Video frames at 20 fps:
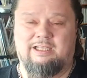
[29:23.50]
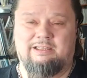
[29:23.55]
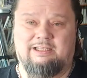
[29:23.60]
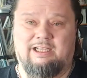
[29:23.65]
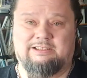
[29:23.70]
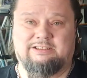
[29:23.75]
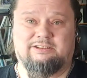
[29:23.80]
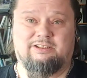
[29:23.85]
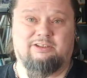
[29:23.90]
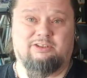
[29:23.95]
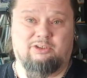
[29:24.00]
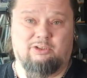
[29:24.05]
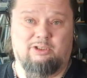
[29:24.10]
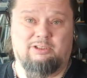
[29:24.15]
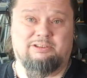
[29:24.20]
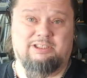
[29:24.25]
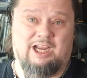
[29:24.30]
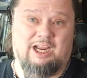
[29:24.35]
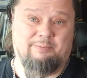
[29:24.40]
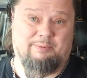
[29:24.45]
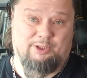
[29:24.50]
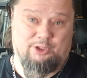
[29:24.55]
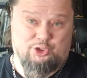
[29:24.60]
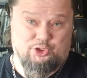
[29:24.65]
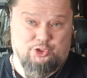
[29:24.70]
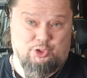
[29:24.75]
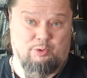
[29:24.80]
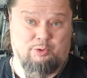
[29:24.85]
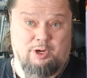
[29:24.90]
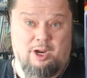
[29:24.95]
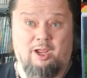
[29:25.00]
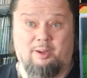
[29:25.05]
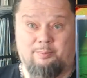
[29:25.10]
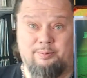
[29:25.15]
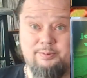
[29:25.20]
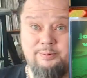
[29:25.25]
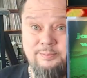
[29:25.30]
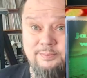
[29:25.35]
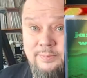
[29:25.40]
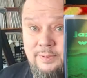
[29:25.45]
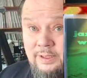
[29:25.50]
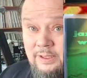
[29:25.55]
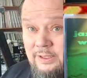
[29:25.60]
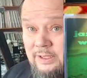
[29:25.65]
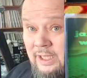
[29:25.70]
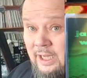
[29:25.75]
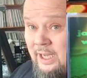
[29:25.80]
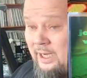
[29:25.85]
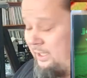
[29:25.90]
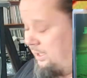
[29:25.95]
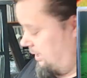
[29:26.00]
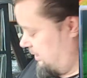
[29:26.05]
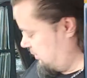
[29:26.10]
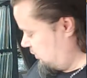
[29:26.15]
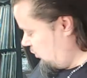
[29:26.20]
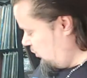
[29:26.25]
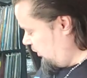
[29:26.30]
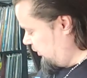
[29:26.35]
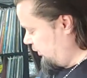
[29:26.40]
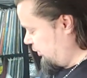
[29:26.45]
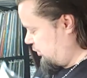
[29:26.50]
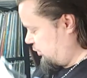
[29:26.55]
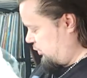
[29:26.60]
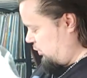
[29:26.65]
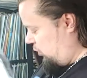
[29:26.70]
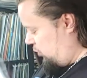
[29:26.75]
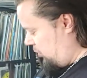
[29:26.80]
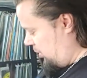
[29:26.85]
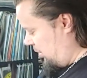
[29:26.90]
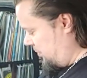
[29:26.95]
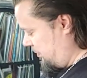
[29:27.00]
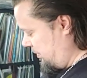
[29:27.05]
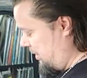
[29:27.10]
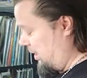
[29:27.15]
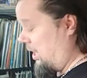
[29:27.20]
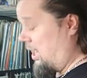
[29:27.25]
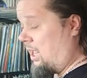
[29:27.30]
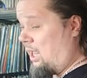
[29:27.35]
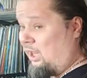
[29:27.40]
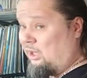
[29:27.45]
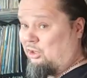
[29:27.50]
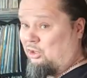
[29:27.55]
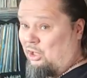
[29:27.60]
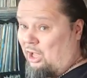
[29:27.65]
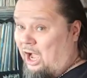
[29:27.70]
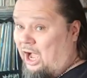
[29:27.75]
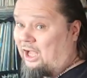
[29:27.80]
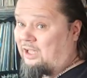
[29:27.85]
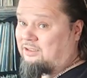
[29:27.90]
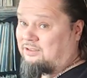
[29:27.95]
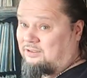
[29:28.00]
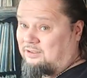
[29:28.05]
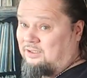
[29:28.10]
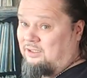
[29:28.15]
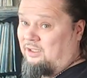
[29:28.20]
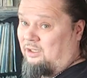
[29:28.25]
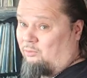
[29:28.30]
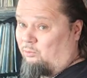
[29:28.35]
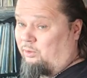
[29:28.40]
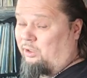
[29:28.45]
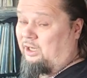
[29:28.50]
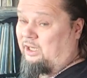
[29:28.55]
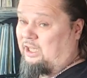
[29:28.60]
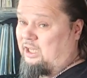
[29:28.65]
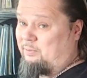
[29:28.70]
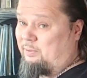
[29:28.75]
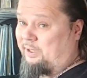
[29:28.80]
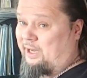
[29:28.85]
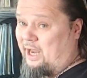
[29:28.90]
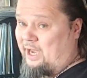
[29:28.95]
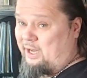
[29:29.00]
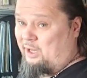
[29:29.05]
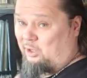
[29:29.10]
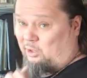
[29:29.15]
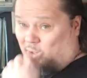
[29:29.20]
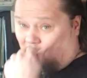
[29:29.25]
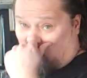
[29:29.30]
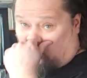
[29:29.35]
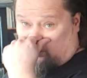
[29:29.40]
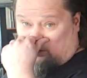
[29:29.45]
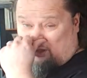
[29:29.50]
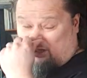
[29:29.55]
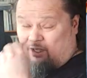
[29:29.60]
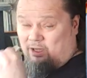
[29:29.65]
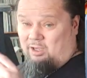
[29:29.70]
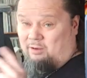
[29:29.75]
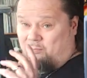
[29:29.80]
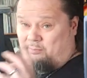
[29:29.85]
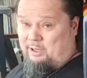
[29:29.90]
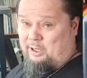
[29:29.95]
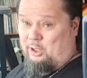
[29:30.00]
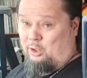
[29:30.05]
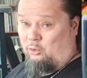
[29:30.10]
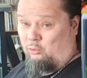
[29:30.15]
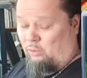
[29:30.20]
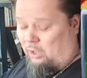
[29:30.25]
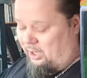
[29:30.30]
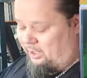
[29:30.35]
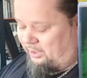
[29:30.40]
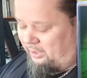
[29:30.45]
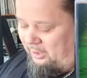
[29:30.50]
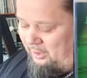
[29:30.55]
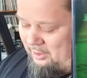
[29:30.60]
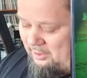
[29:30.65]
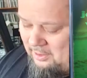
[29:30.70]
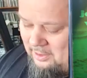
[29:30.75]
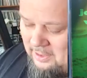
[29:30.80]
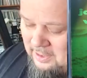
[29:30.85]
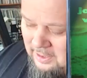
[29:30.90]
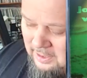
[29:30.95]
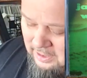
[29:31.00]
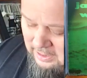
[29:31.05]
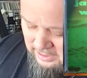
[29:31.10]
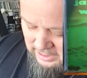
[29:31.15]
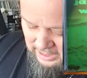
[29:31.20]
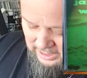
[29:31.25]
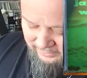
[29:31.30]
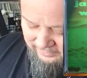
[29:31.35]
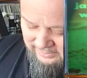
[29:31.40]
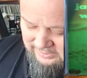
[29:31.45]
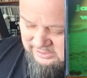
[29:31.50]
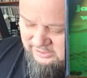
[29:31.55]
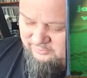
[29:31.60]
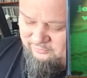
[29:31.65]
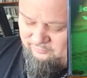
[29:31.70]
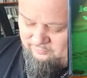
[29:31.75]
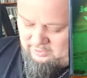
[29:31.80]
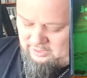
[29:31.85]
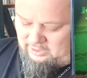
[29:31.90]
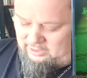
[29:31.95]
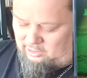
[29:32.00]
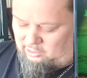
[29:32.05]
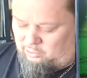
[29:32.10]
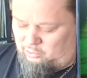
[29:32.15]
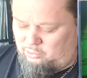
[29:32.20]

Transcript: that's the third time he's shown up. And he's going to show up a lot. We're going to keep a Kenny Clarke meter running here. This is Fats